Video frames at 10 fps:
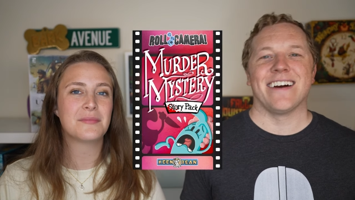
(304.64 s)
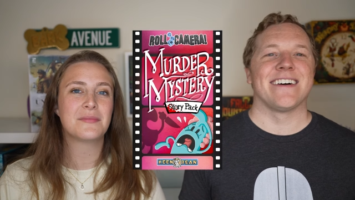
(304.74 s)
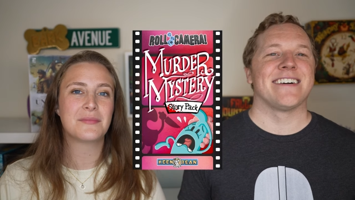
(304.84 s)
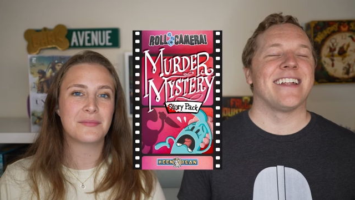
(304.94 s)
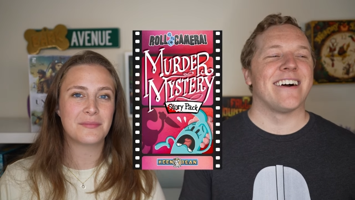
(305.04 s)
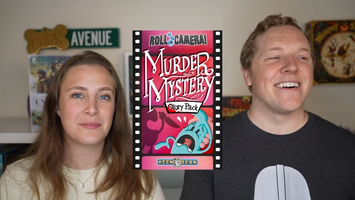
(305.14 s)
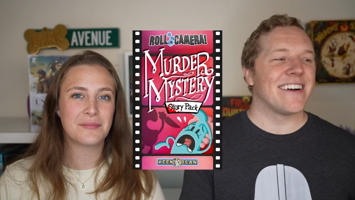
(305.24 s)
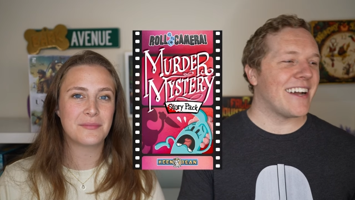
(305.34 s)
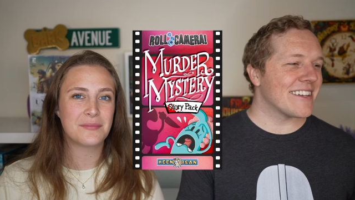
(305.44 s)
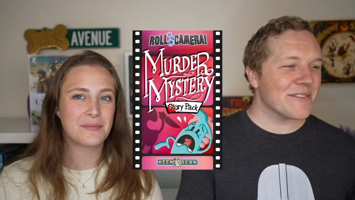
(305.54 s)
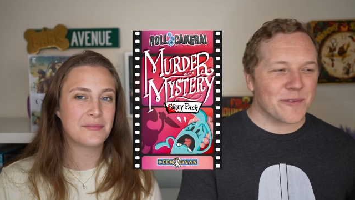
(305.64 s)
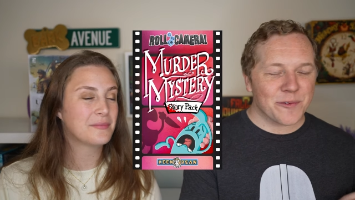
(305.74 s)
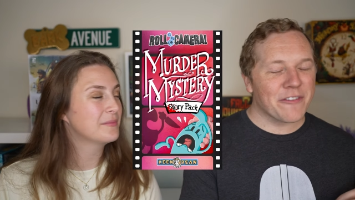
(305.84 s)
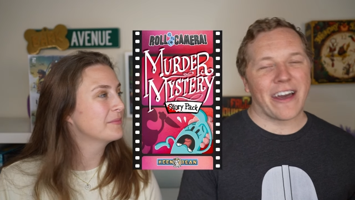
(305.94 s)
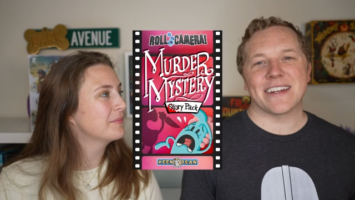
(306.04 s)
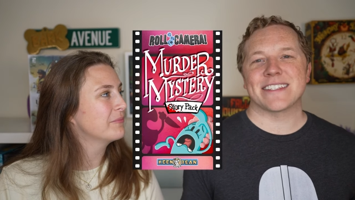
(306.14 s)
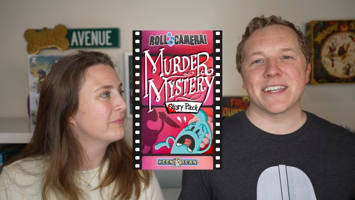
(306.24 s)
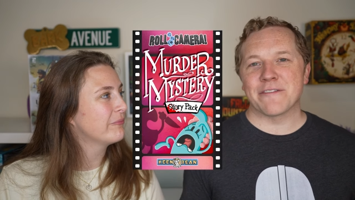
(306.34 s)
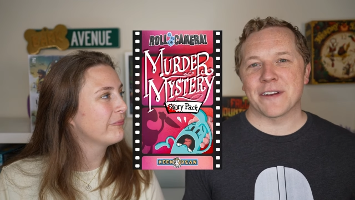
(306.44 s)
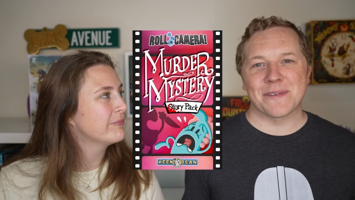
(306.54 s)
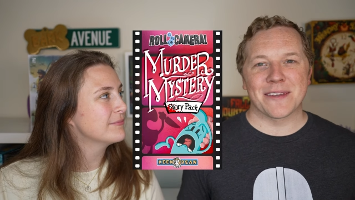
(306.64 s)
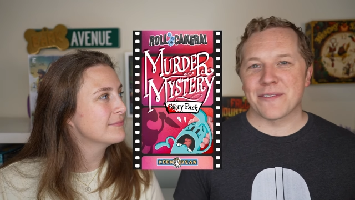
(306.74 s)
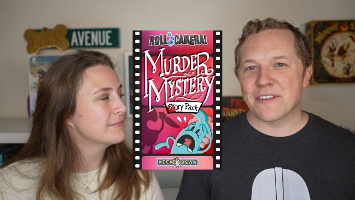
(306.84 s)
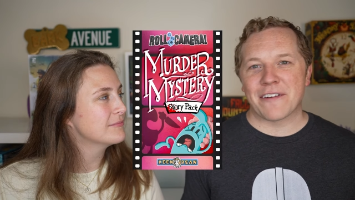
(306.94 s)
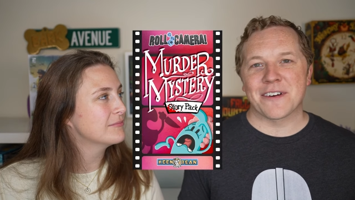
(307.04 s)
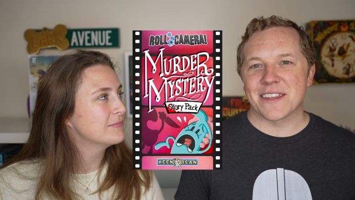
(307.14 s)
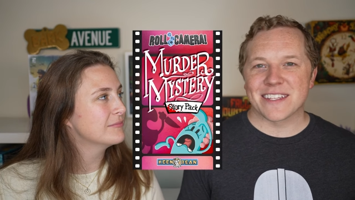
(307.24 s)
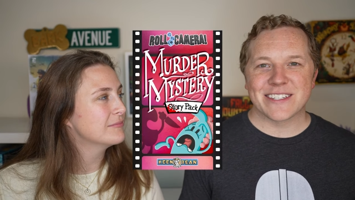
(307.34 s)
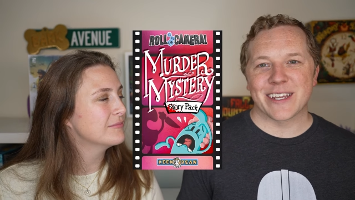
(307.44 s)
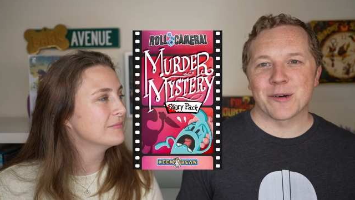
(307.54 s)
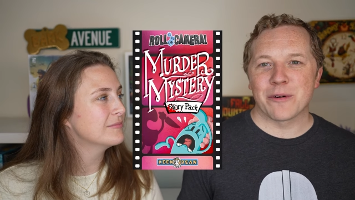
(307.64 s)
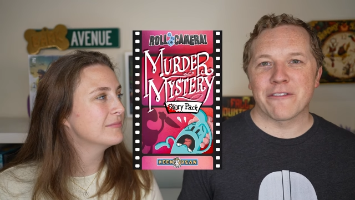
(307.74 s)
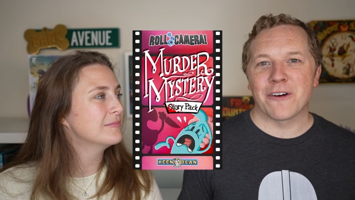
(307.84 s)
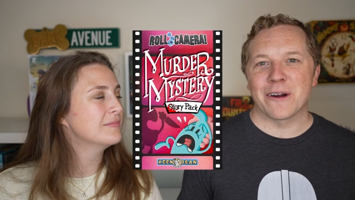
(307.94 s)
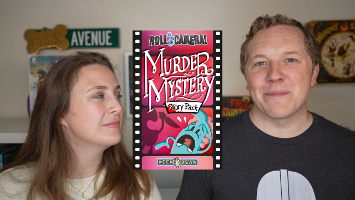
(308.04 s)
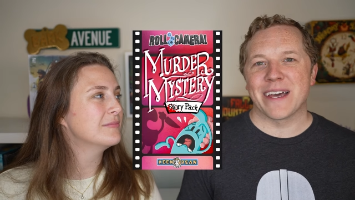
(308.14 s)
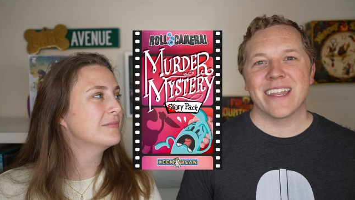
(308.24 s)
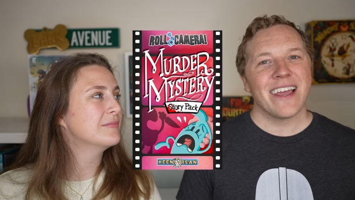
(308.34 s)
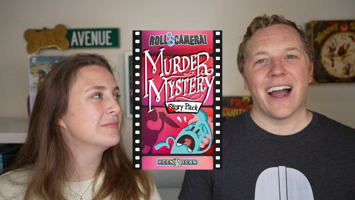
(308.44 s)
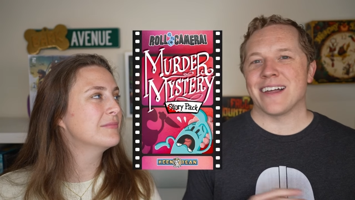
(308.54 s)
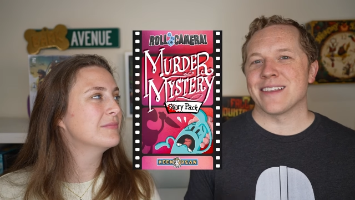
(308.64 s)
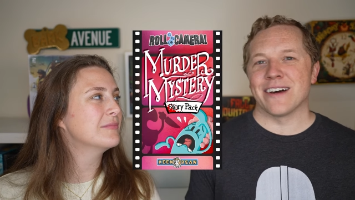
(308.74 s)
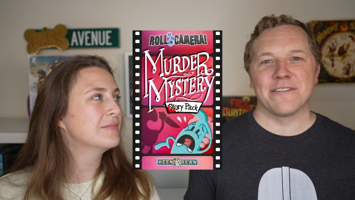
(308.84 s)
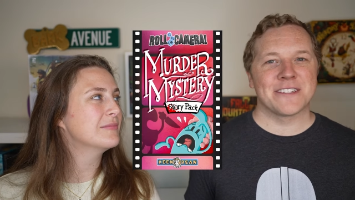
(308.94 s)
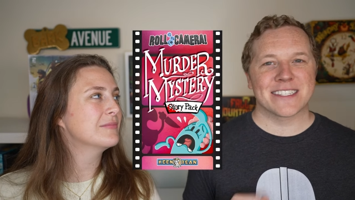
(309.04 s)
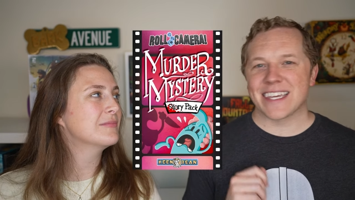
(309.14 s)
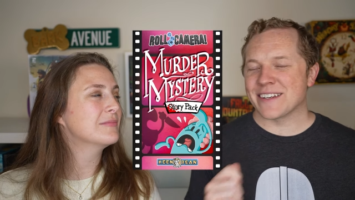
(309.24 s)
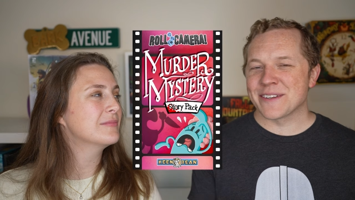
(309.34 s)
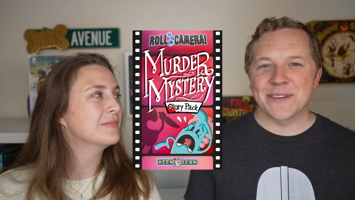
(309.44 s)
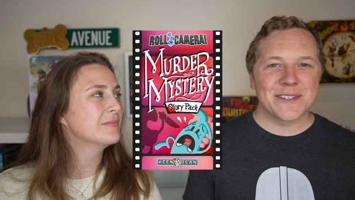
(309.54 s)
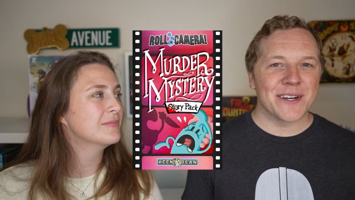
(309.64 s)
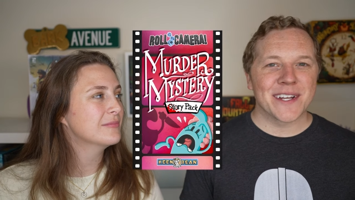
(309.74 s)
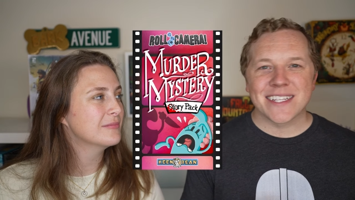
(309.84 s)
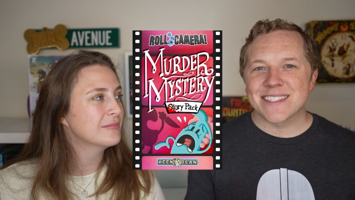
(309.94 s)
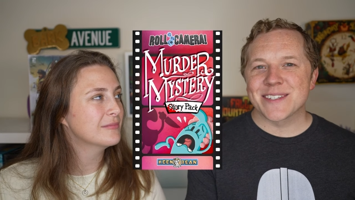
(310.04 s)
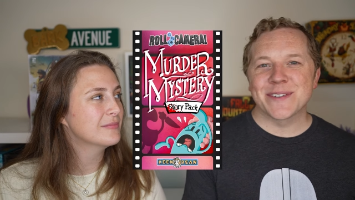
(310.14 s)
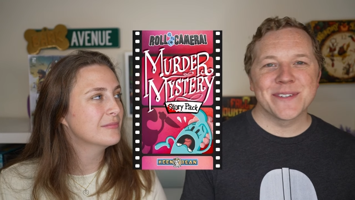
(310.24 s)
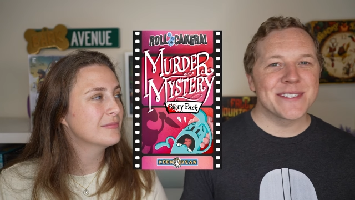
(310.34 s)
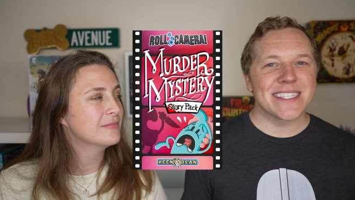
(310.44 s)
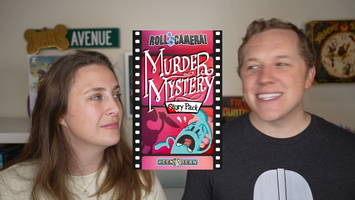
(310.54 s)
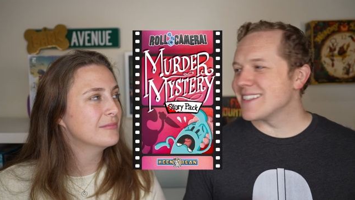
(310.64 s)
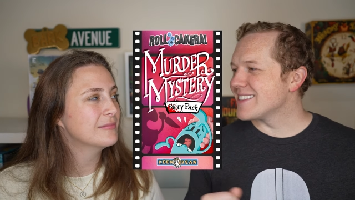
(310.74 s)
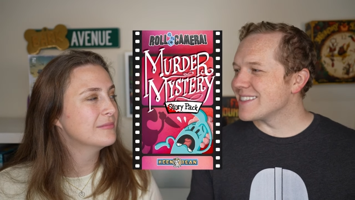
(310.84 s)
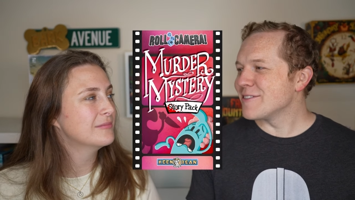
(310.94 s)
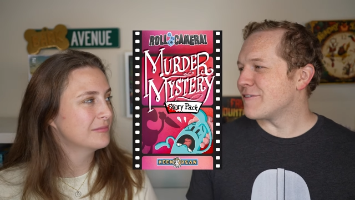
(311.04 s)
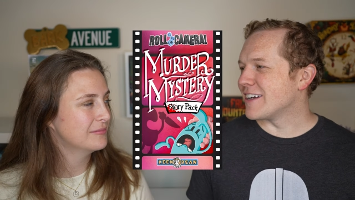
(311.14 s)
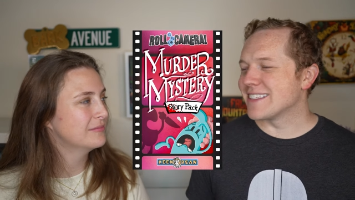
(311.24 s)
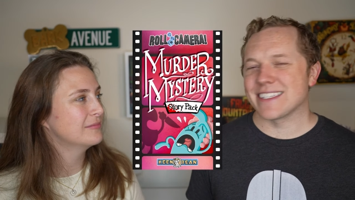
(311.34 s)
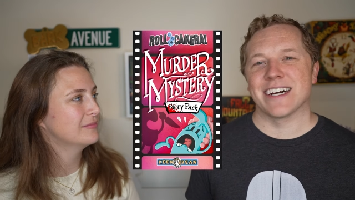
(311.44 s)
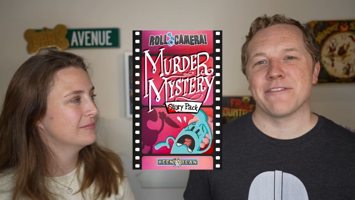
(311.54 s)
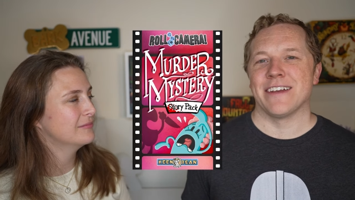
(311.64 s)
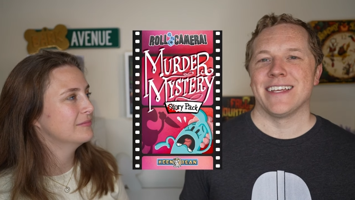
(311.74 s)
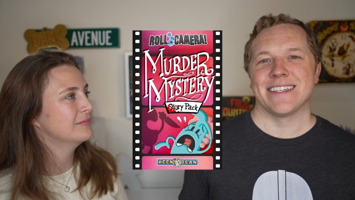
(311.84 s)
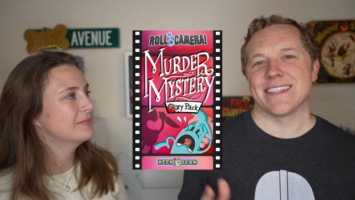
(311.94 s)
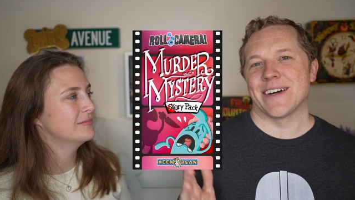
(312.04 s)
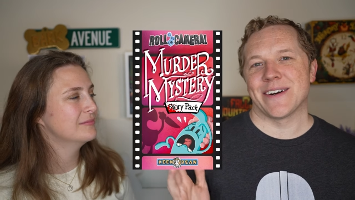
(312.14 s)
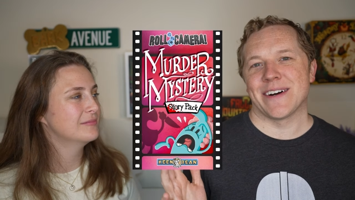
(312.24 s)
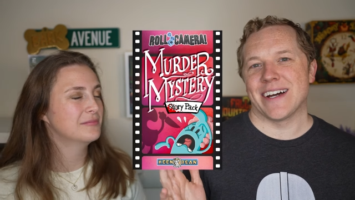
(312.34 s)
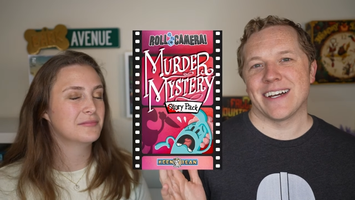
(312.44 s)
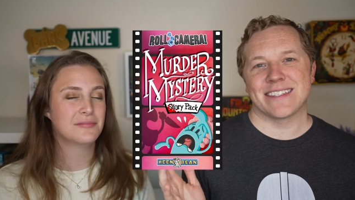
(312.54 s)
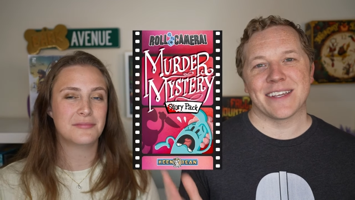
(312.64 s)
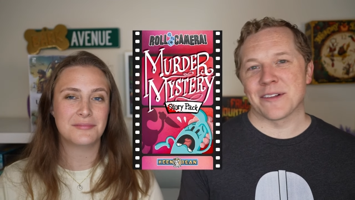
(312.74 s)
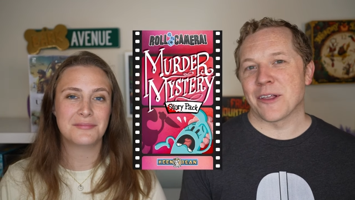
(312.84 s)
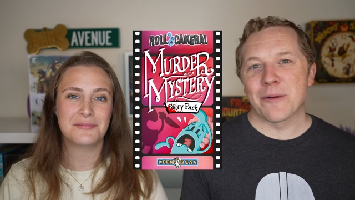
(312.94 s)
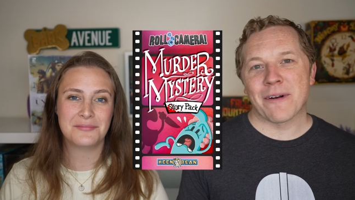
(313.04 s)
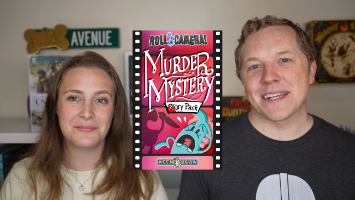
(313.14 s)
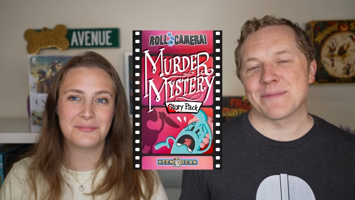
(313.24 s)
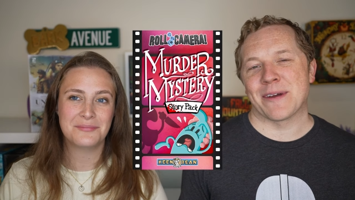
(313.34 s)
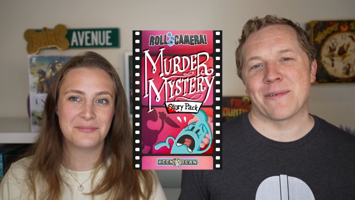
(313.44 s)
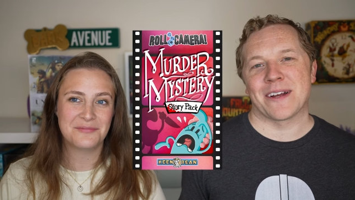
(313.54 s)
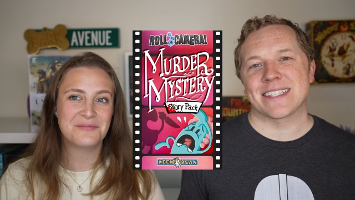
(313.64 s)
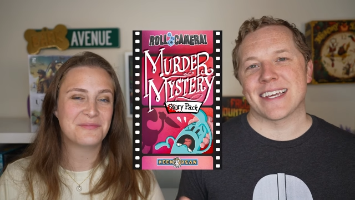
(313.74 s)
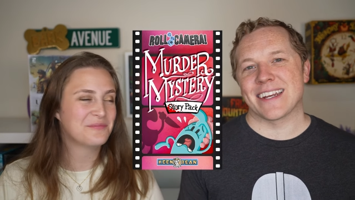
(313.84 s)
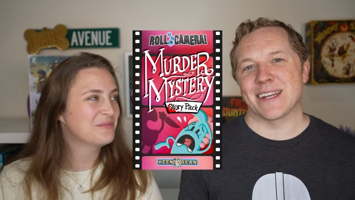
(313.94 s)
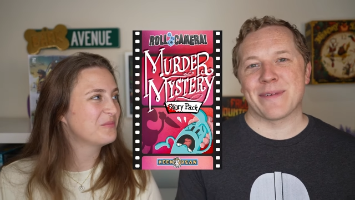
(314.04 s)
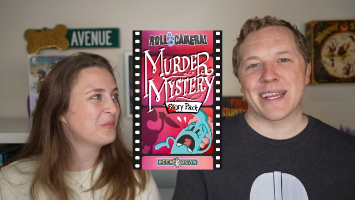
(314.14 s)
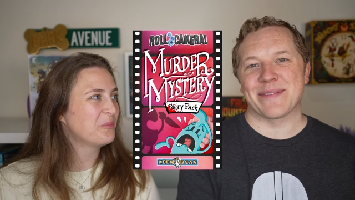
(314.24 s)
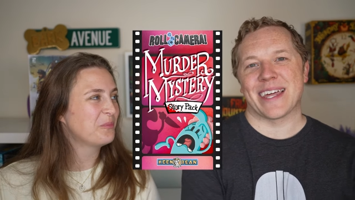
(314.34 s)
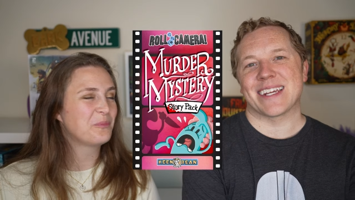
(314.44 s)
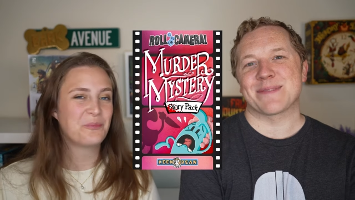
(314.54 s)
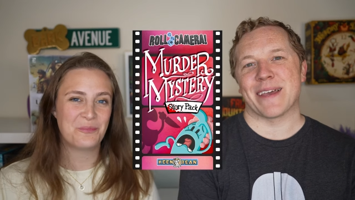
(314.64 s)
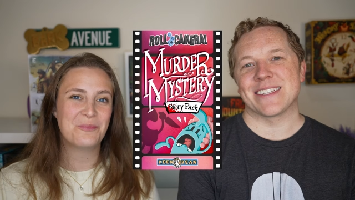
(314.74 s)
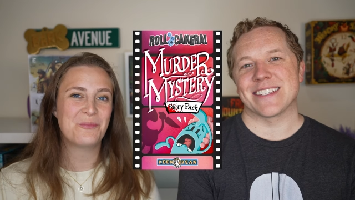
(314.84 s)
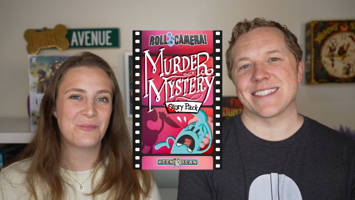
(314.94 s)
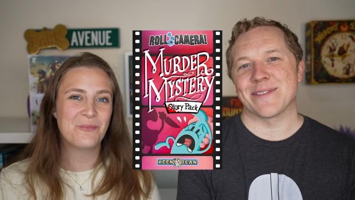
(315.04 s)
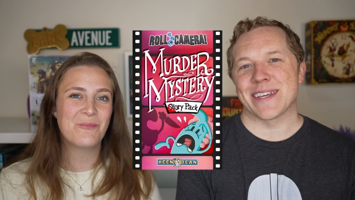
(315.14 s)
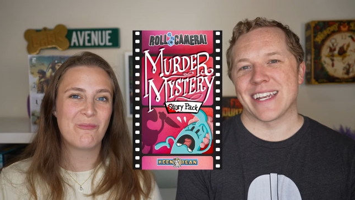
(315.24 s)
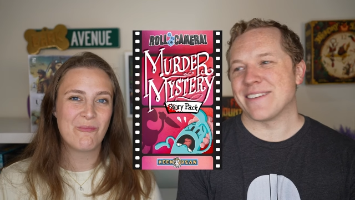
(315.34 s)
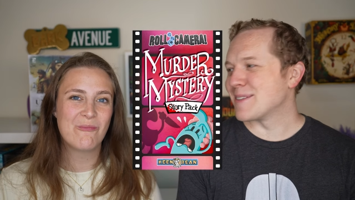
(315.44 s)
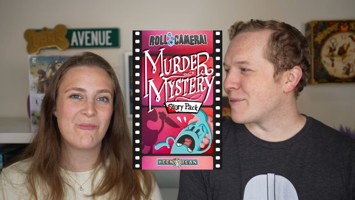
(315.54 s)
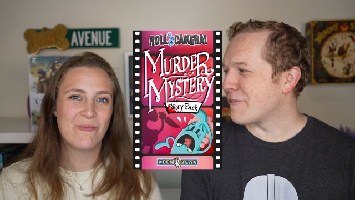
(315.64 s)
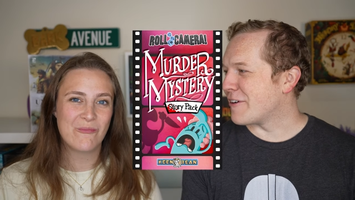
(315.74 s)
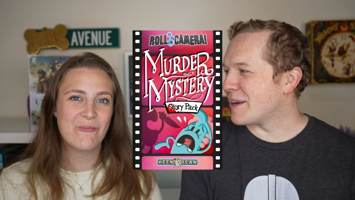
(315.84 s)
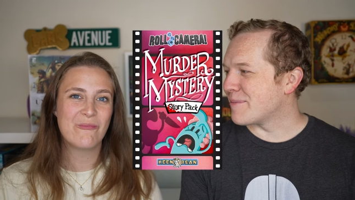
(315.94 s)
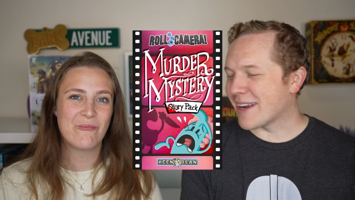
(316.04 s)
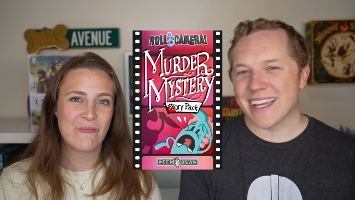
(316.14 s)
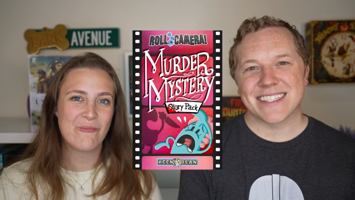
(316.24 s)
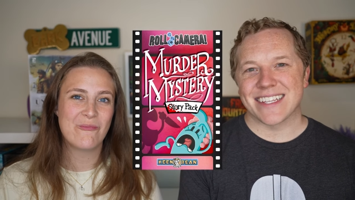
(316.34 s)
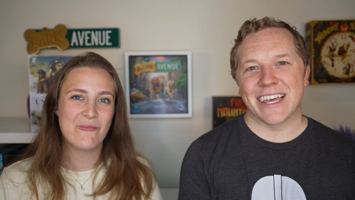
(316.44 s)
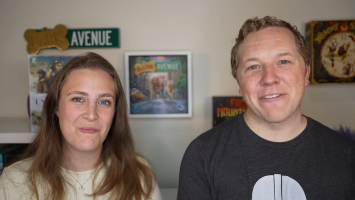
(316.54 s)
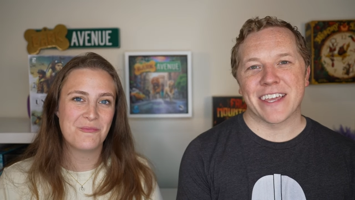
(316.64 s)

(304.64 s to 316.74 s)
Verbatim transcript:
Speaker 1: Uh, now, I, we've had a ton of fun with it. We've covered on this channel before, but I love just getting new tokens, new scenes, new fun stuff. So uh, it's at a low price point. We're excited to pick up that expansion so we can have some more fun and bring it to life